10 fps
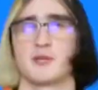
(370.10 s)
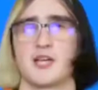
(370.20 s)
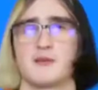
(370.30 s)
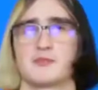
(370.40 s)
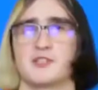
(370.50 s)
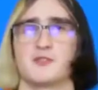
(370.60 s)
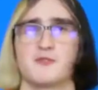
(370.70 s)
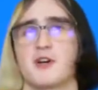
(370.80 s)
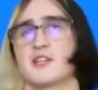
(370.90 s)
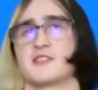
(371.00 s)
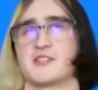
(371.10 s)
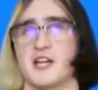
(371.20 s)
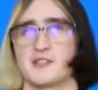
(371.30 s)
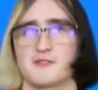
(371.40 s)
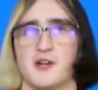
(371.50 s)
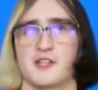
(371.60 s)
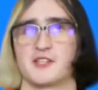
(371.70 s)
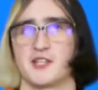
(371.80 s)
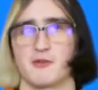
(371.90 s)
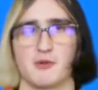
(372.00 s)
games, I do find it satisfying
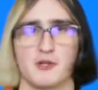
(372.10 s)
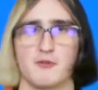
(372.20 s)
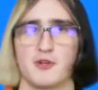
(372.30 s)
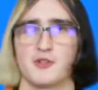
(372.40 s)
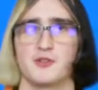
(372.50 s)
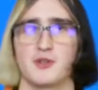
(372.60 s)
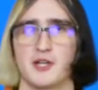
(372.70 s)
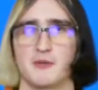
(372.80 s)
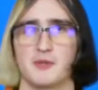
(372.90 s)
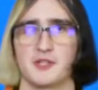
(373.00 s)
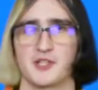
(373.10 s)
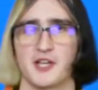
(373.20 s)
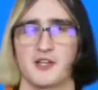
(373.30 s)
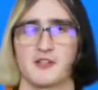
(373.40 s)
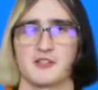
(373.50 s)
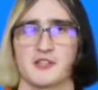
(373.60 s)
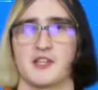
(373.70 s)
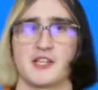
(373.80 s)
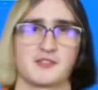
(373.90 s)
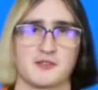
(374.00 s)
to get rid of all the new item indicators, and
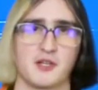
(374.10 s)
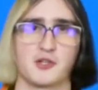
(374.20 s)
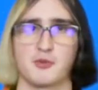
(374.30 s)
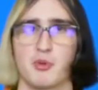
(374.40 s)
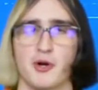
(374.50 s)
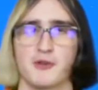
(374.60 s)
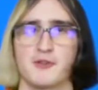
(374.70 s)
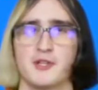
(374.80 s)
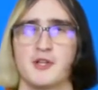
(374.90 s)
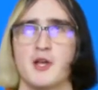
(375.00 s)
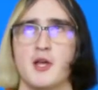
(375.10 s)
that's a good part of it.